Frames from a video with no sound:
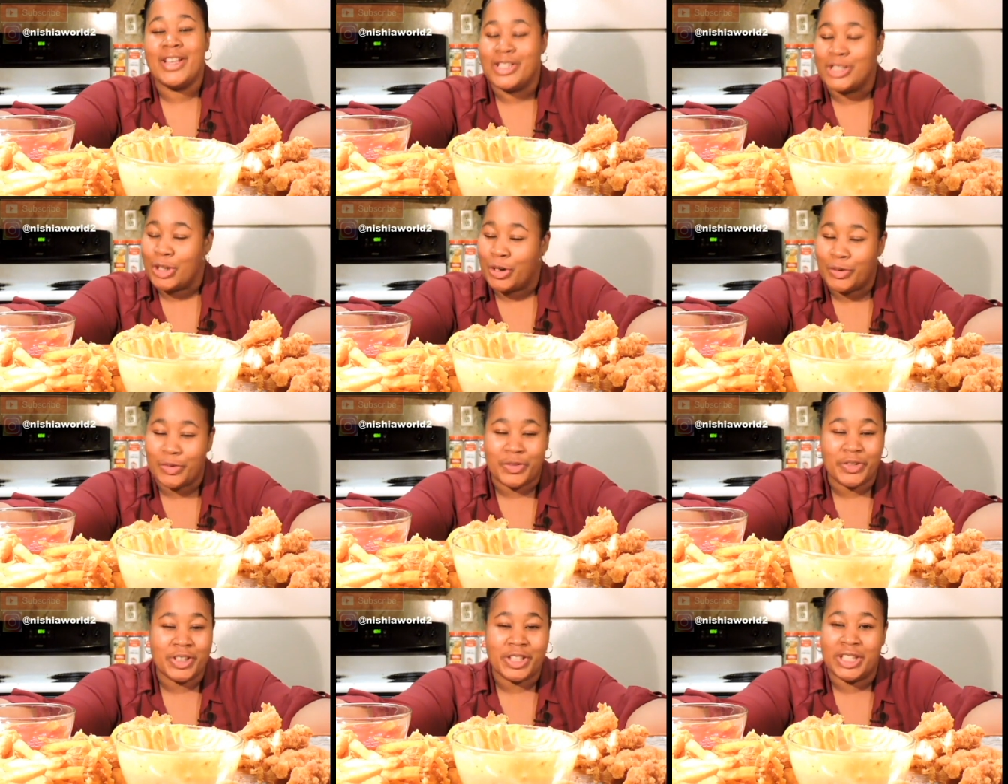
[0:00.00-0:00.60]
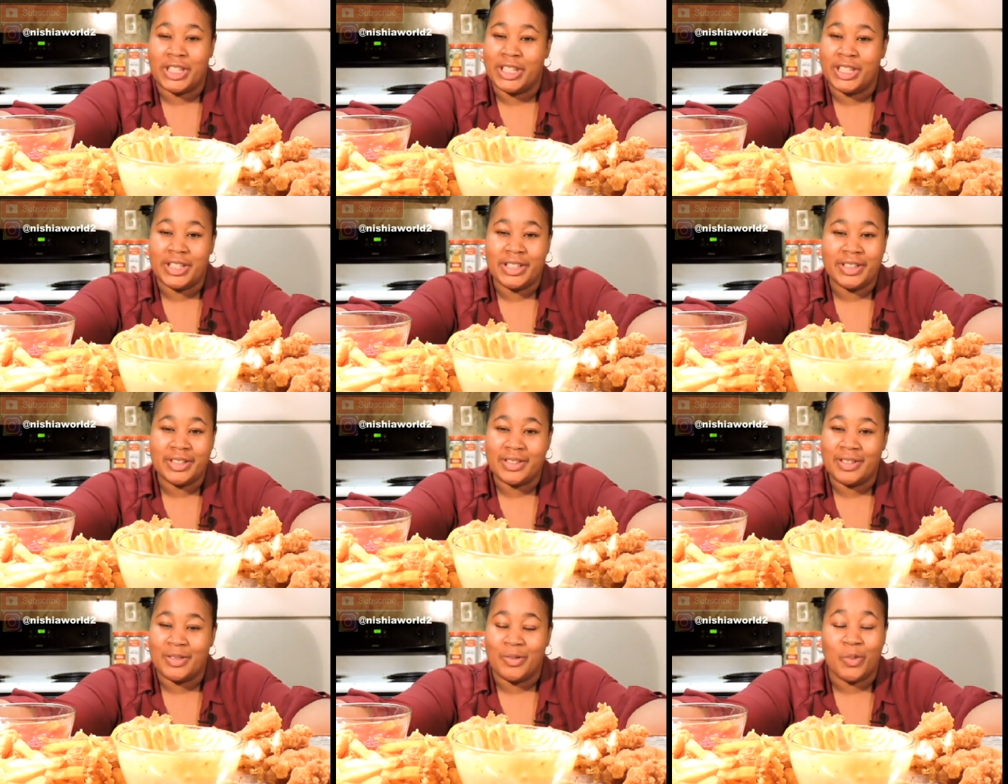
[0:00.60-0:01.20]
don't forget
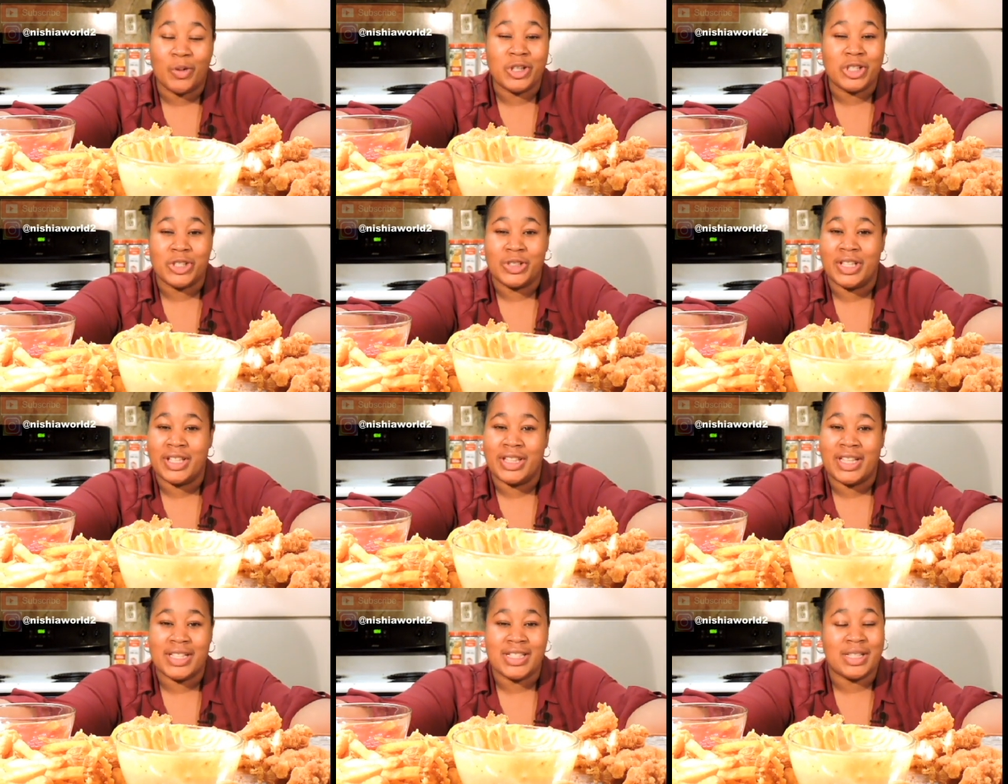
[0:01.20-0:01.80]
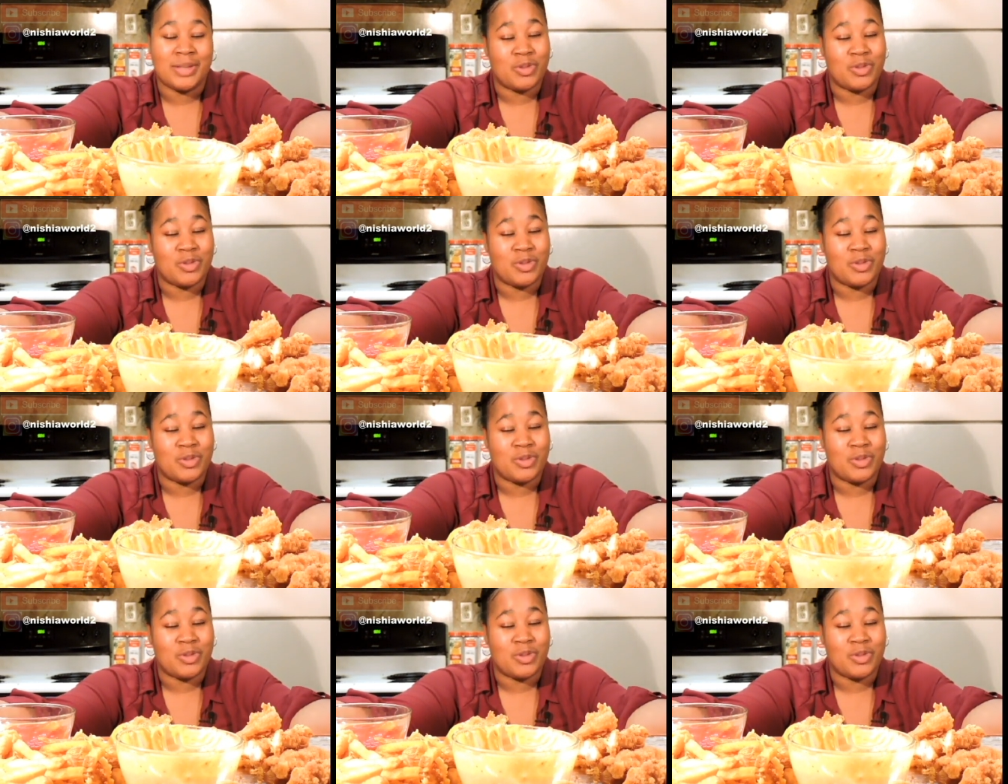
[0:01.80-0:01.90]
once you hit that